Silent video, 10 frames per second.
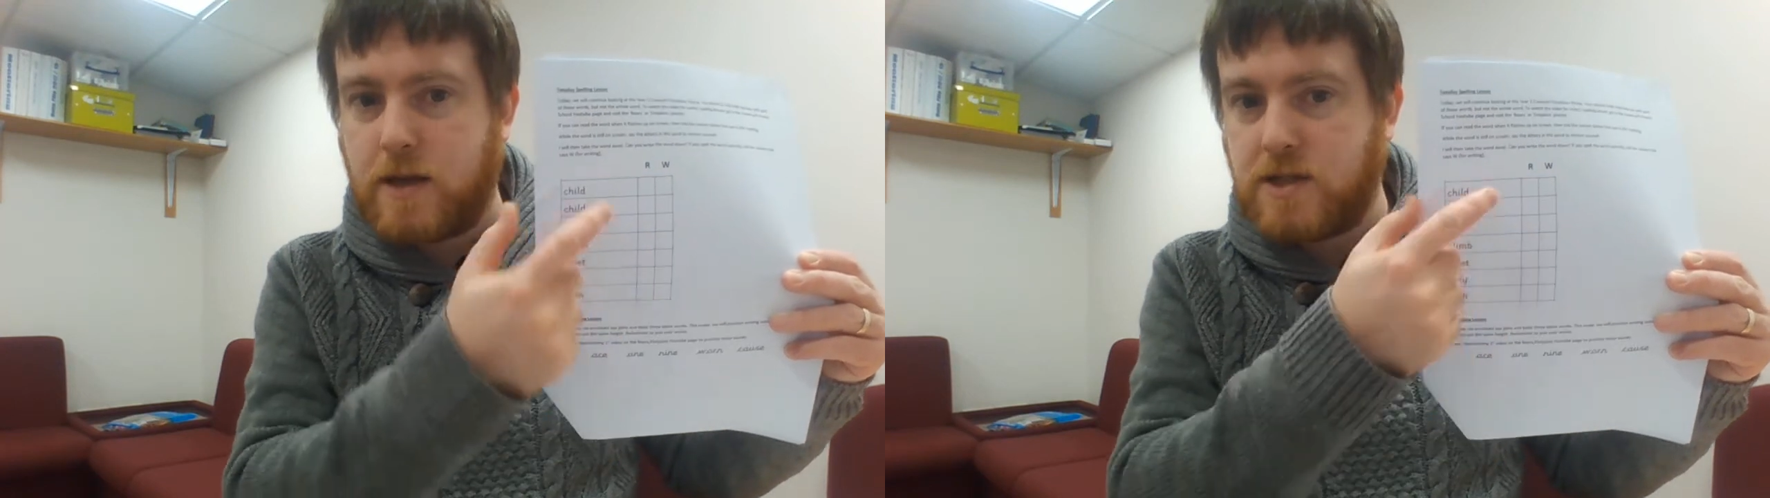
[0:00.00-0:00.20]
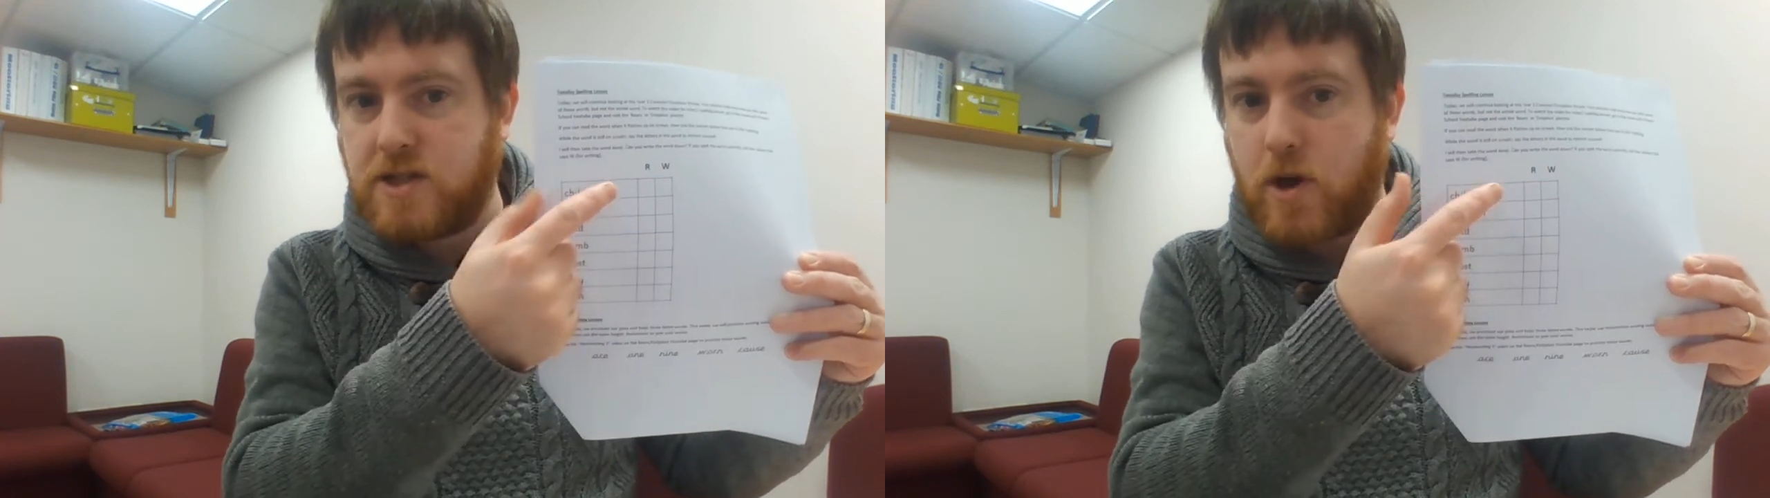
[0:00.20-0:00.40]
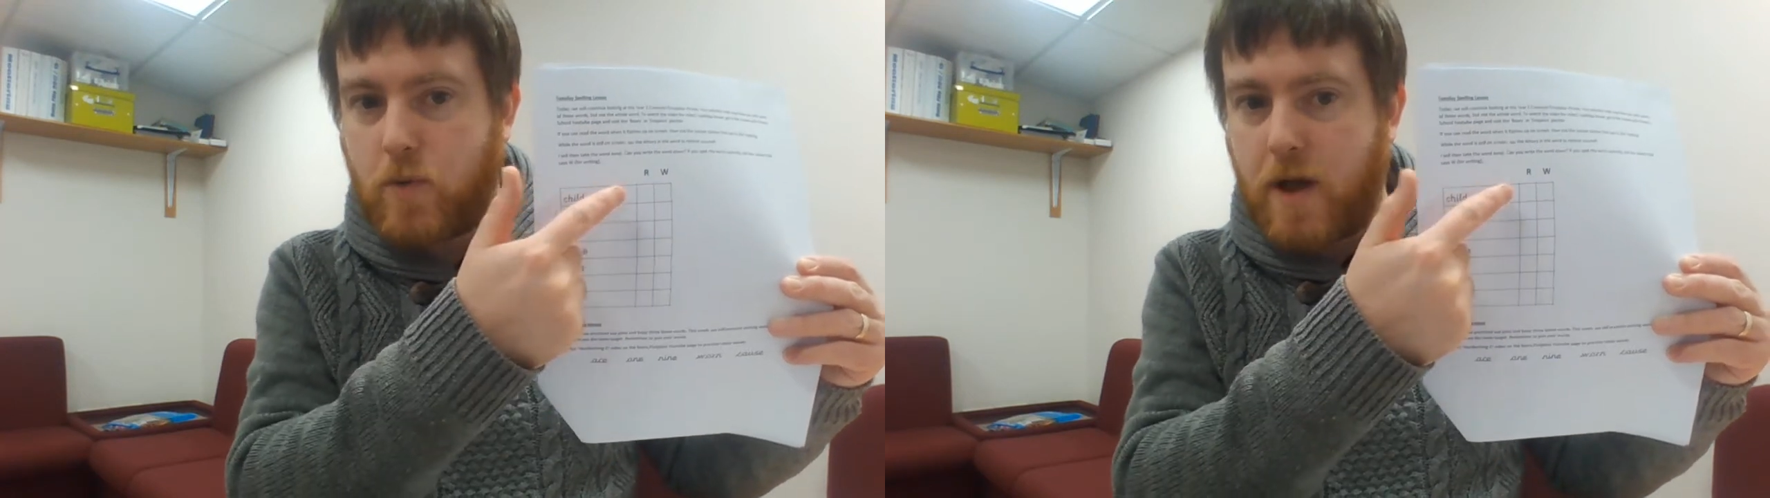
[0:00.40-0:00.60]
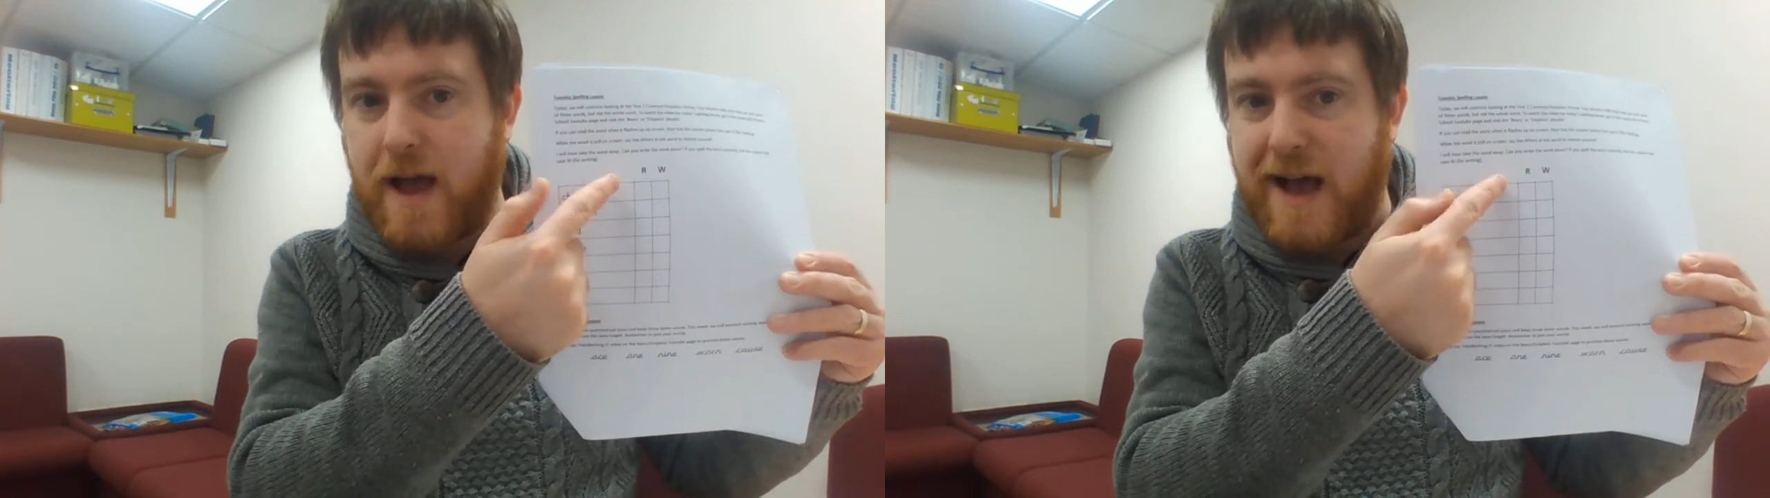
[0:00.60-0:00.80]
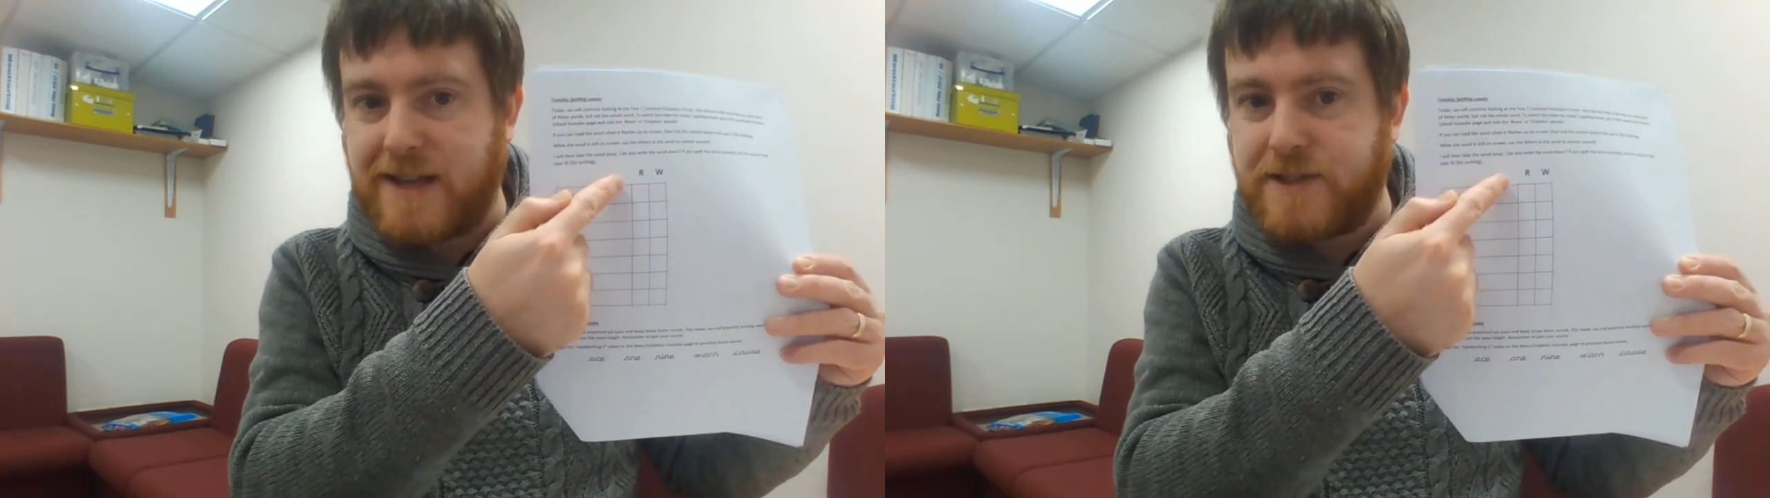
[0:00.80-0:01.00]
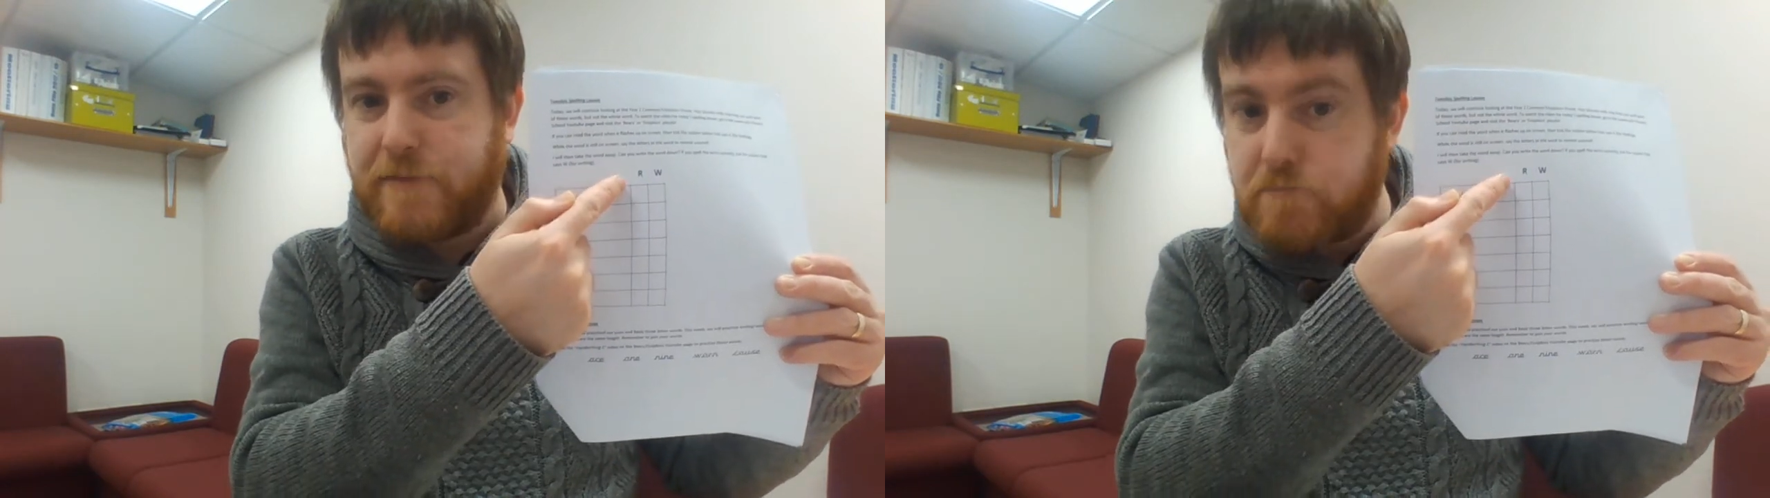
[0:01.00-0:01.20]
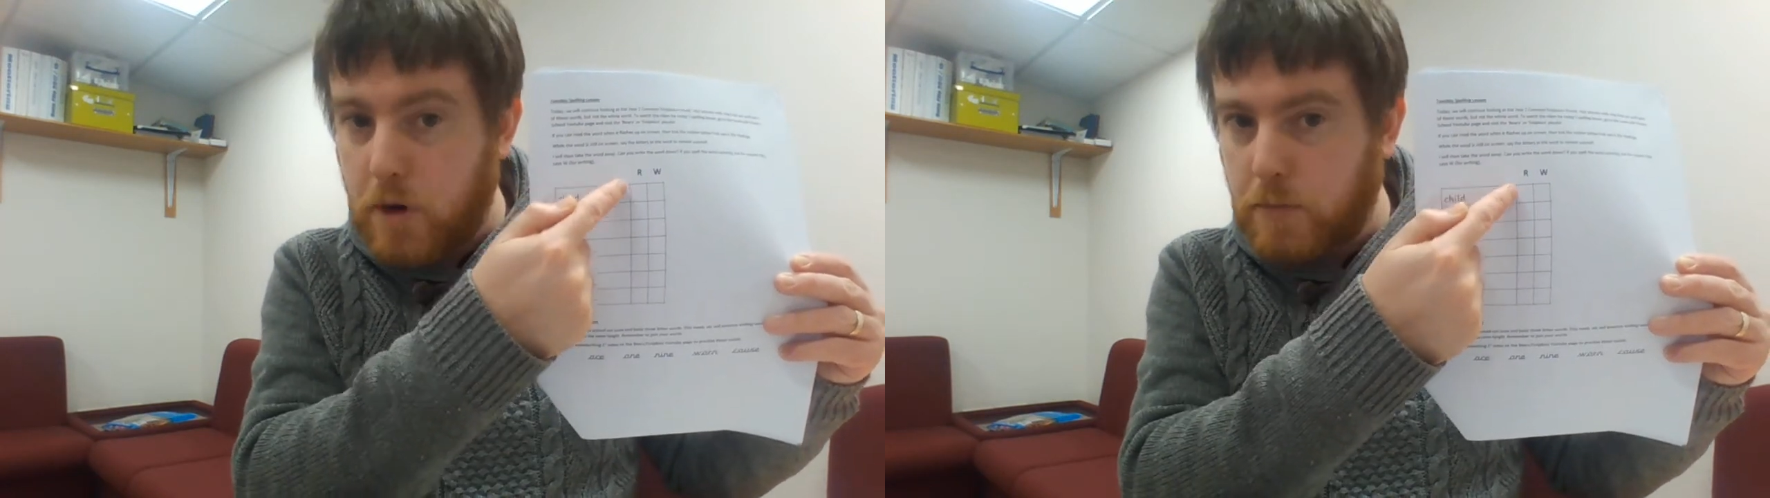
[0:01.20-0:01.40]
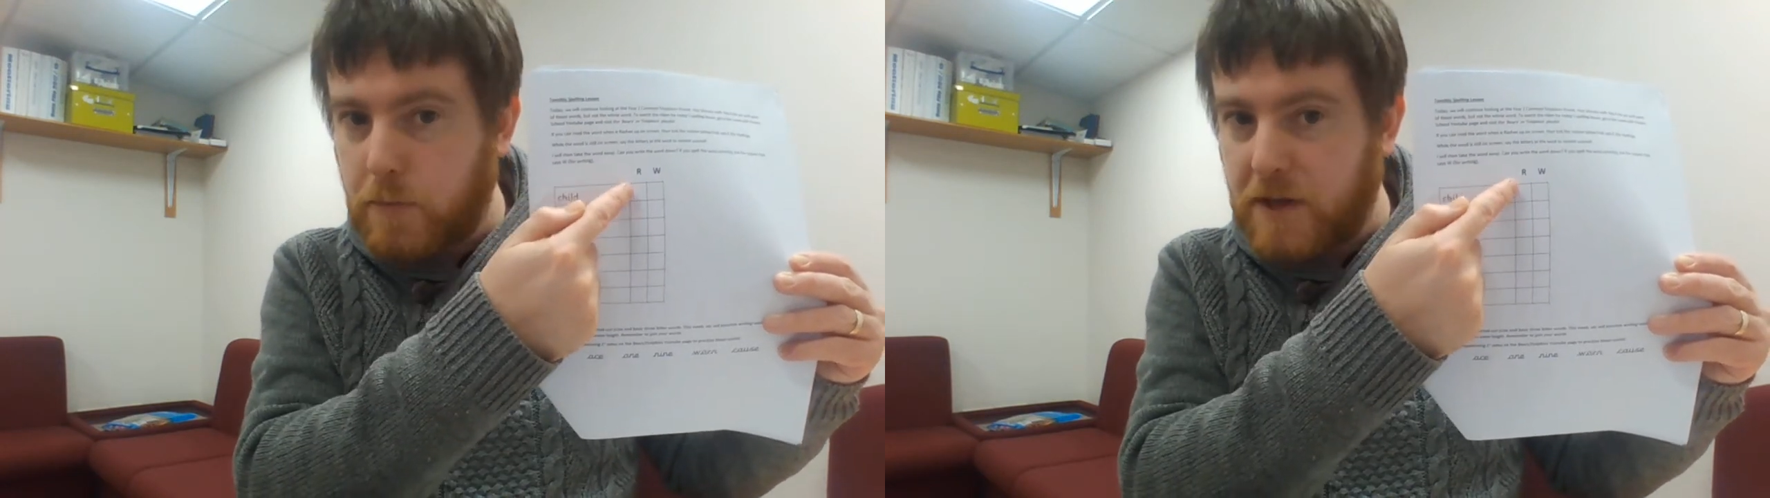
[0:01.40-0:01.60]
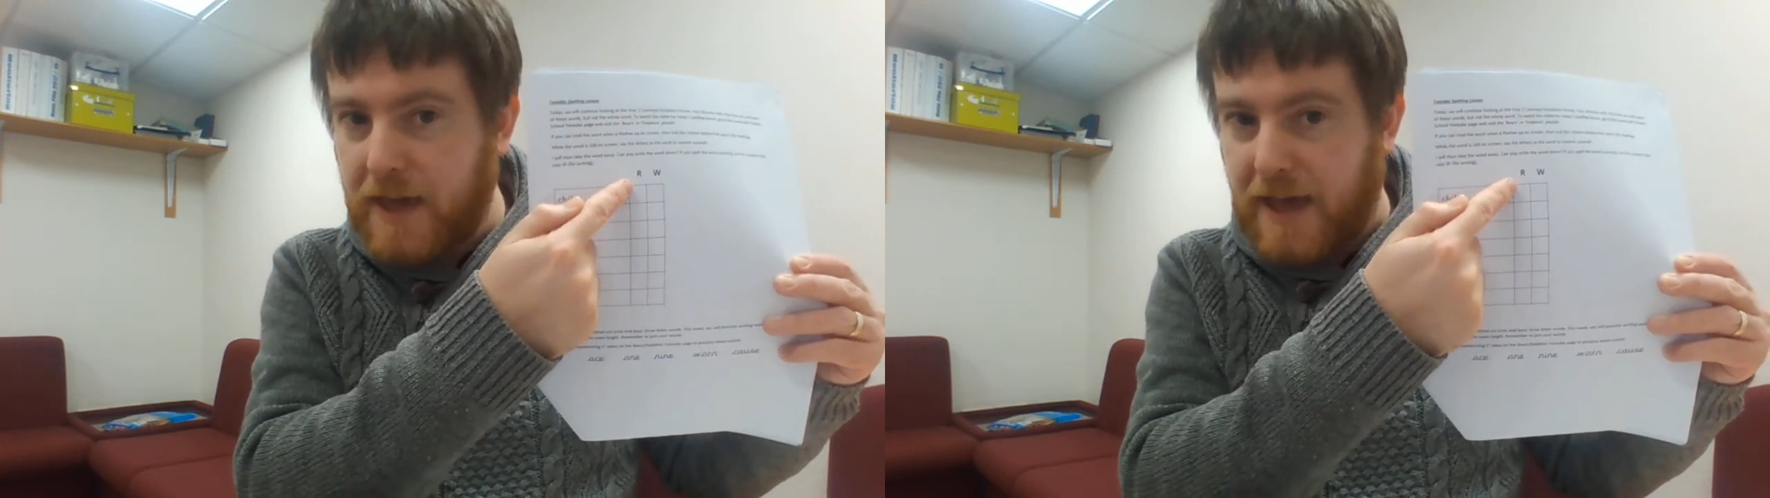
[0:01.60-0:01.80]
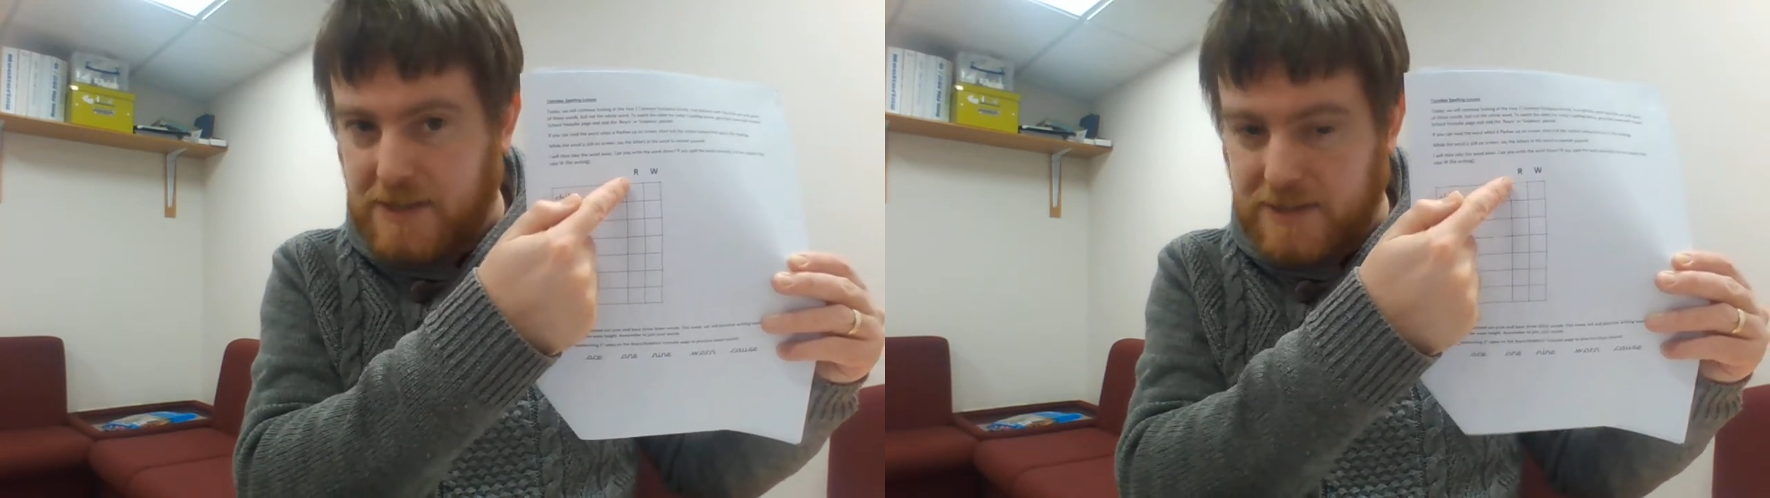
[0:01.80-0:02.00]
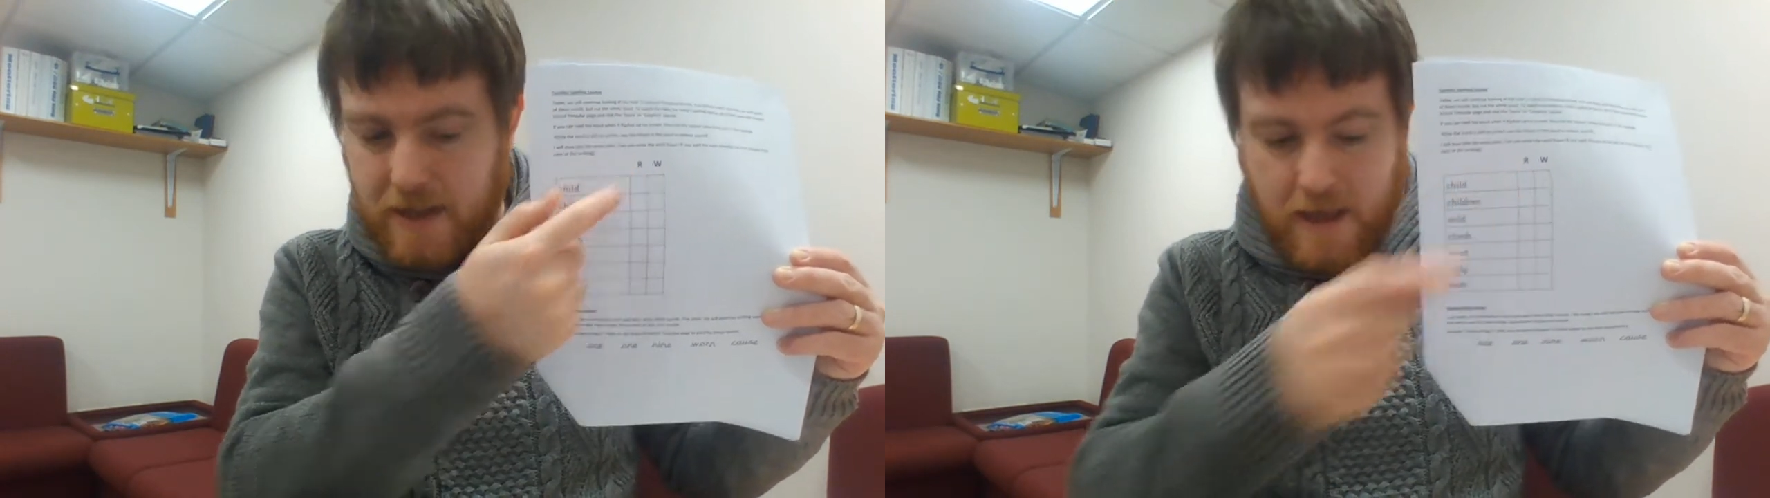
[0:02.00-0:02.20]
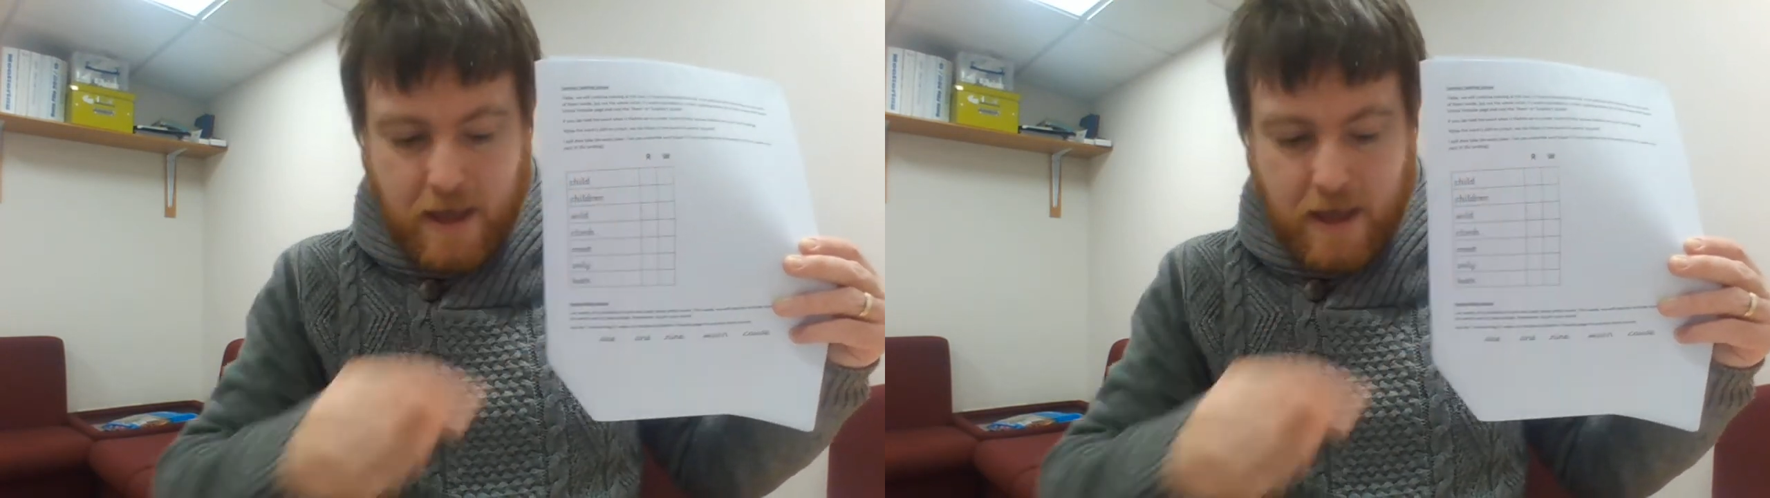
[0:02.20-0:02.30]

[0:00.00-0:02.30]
So, as you've probably guessed,